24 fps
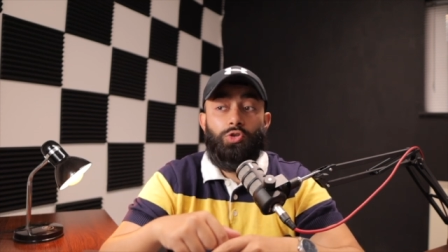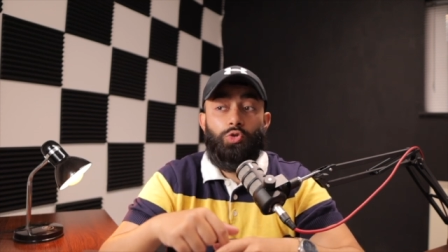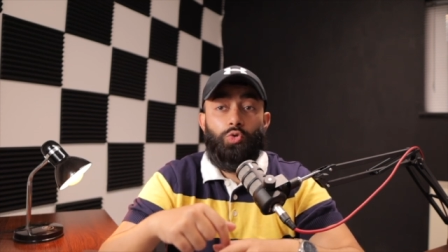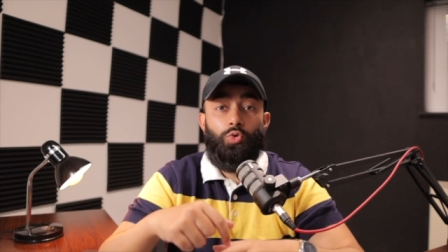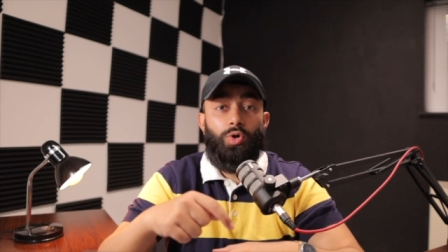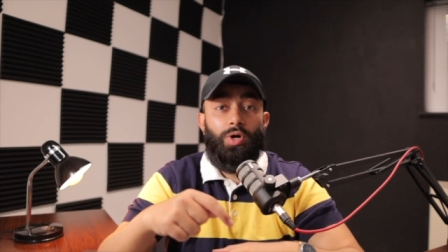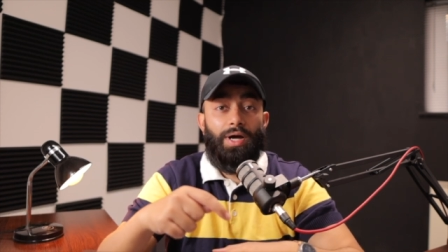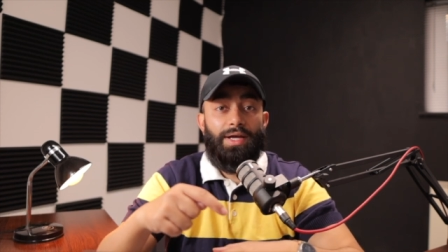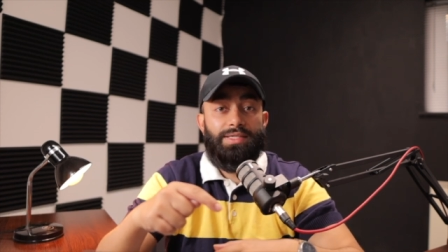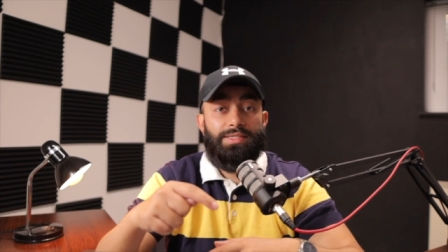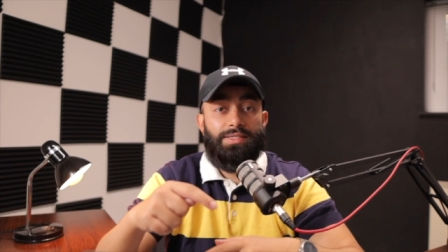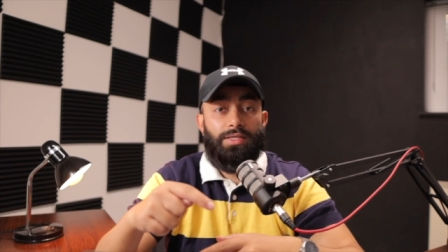you
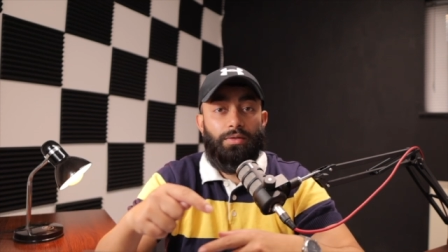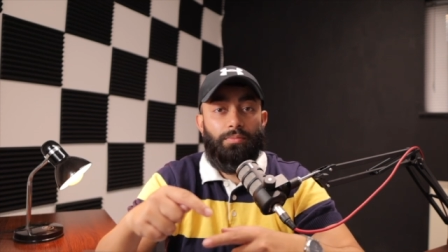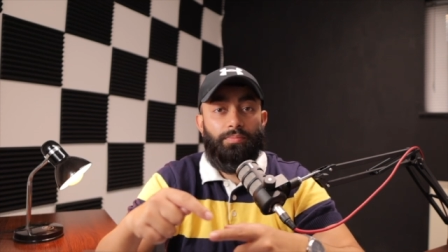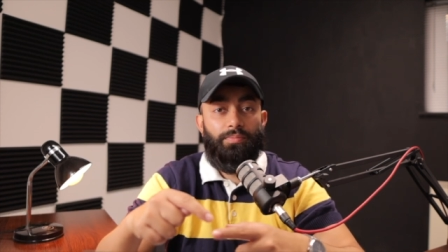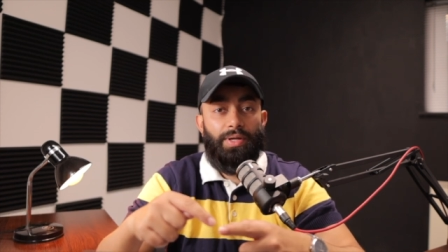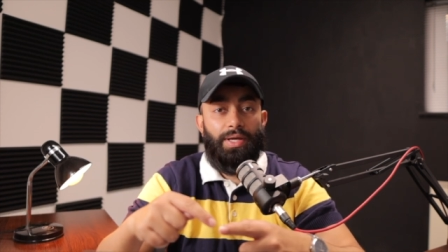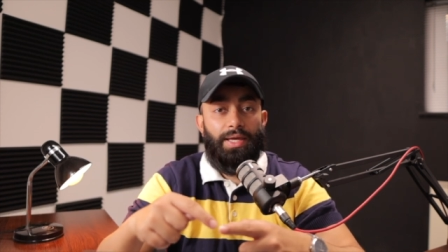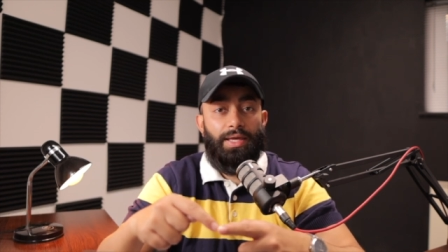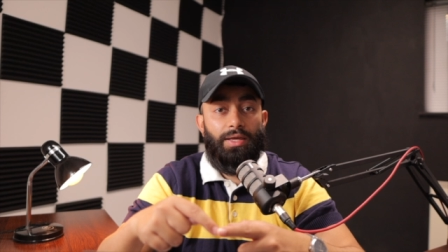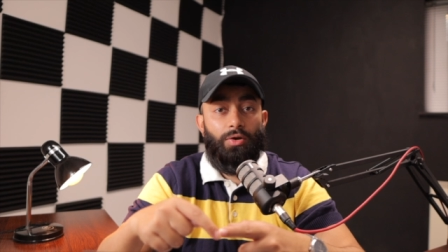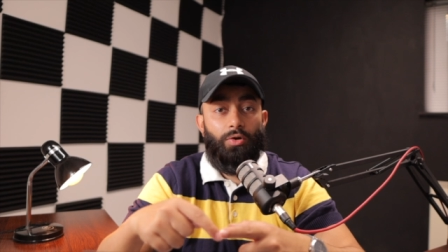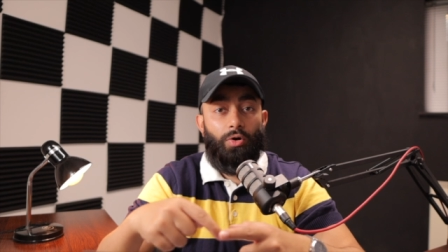guys can
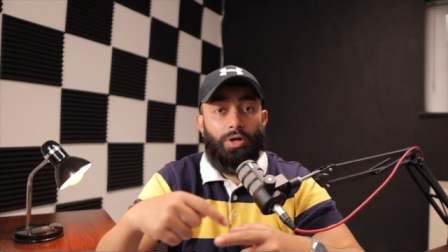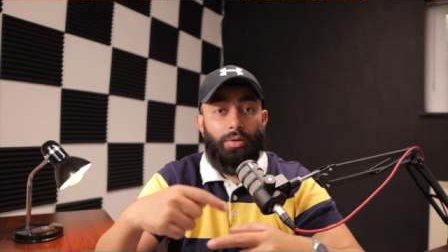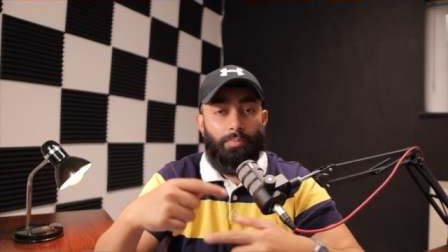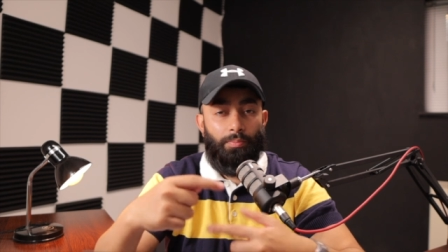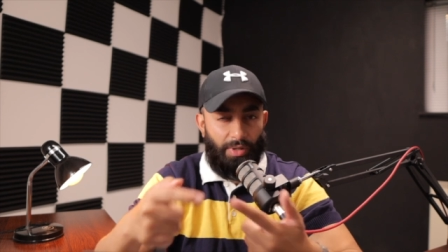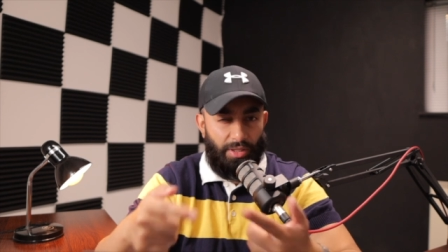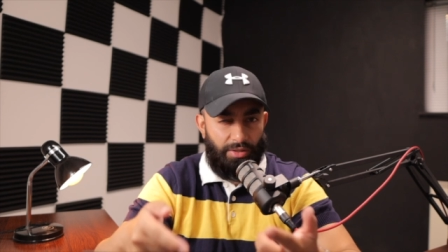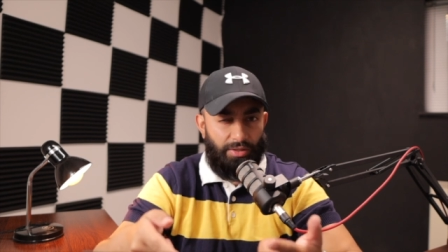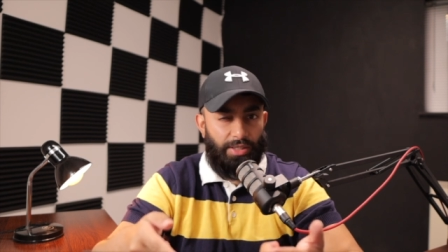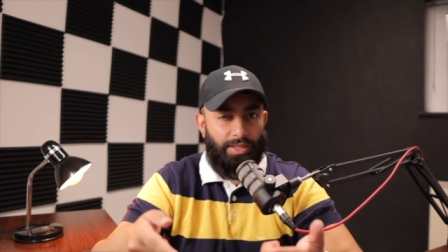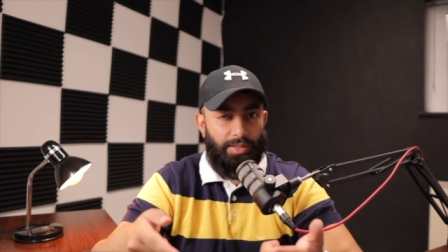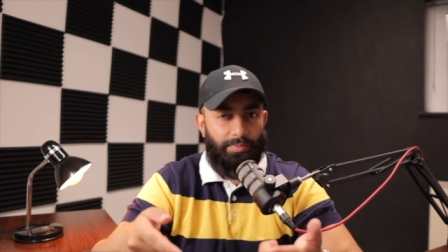pay on a
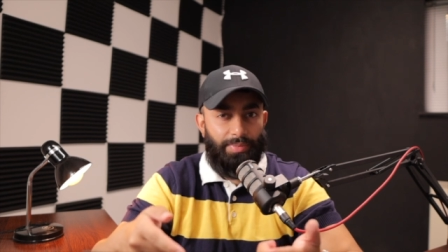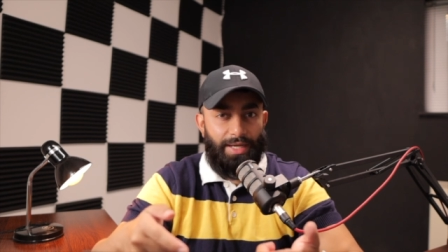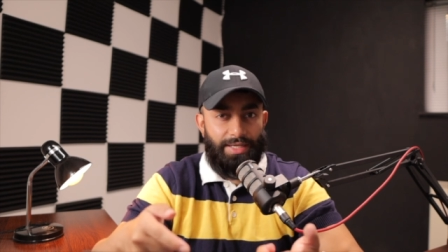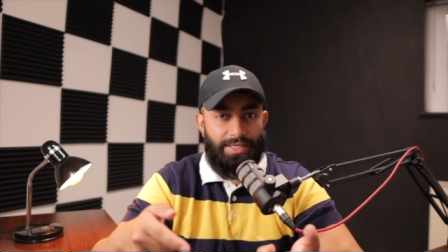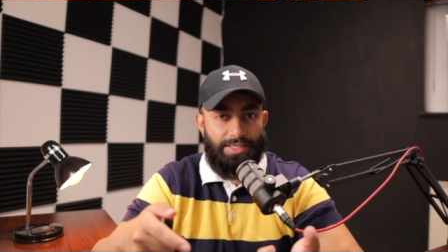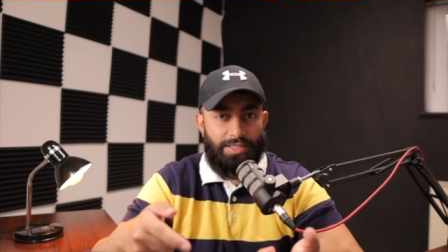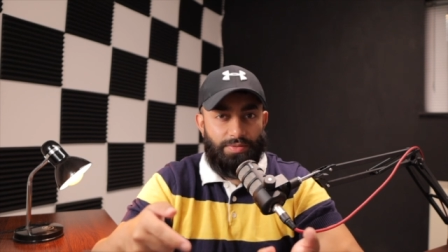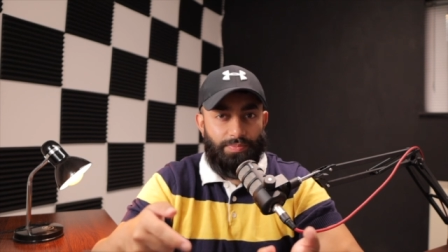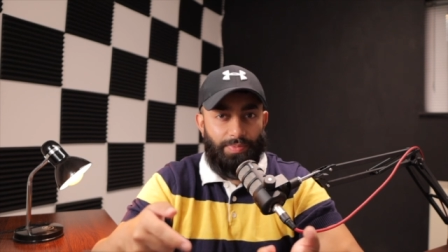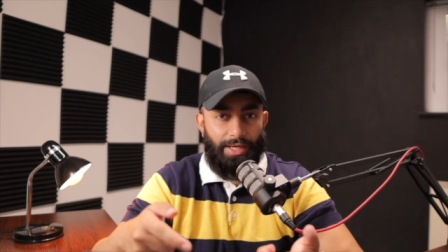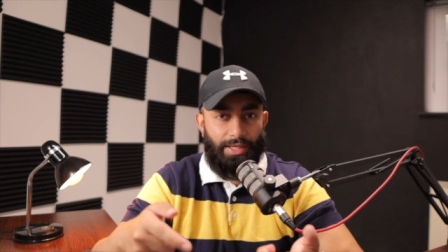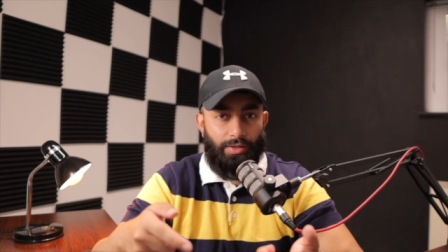monthly
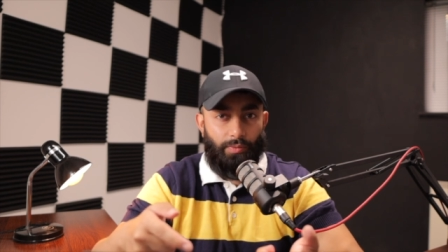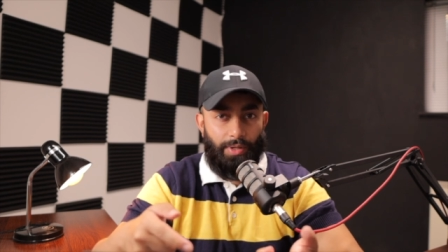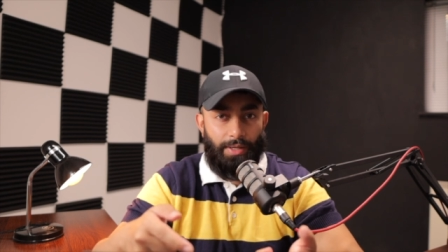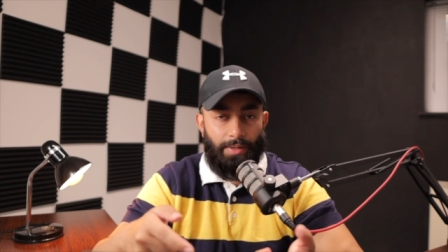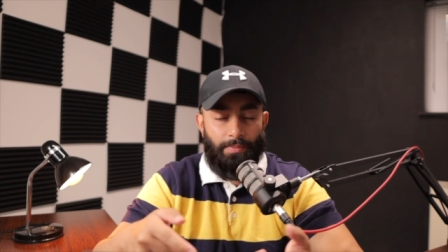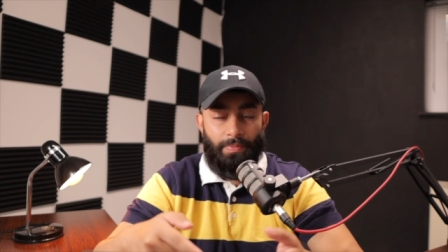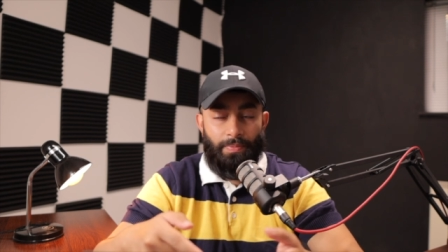basis, by the way.